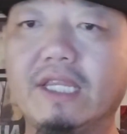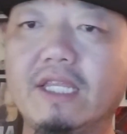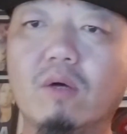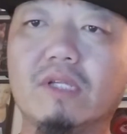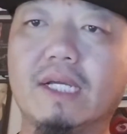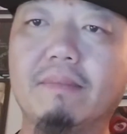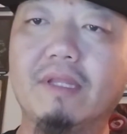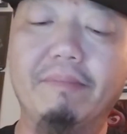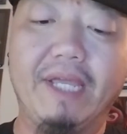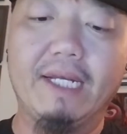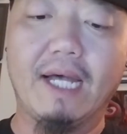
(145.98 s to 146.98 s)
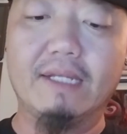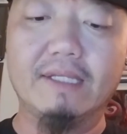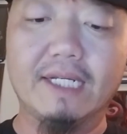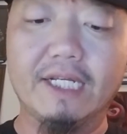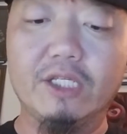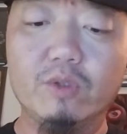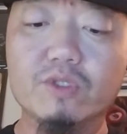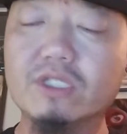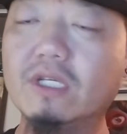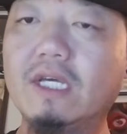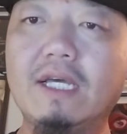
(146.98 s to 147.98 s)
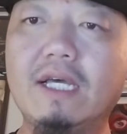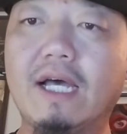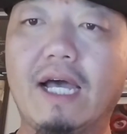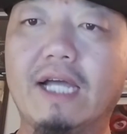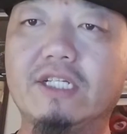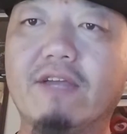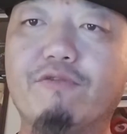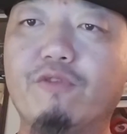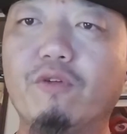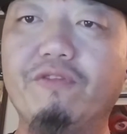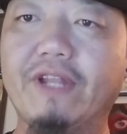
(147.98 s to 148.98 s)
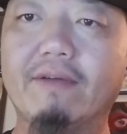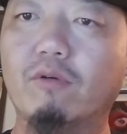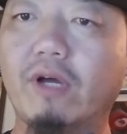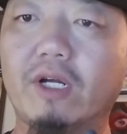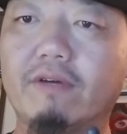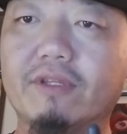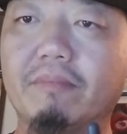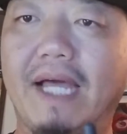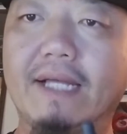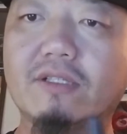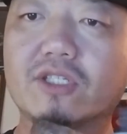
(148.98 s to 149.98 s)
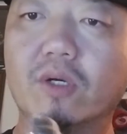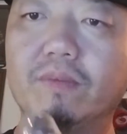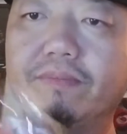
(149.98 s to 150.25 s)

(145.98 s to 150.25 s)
the only, the main cotton that I use, I get full flavor right off the bat. So